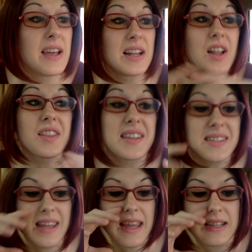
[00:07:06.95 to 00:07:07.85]
And all of these
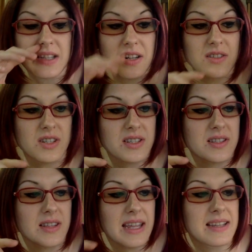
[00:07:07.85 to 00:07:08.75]
things are just
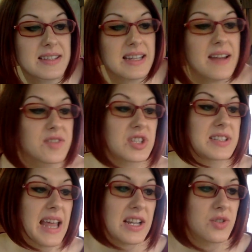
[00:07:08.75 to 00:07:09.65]
things that I've just
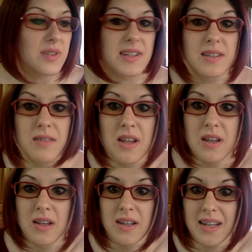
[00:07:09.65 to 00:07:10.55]
naturally
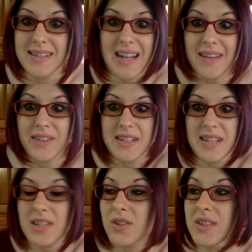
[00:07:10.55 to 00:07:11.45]
it's not even
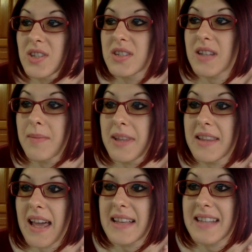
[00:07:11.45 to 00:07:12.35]
intentional, it's just something
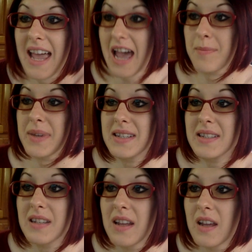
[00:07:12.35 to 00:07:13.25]
that has happened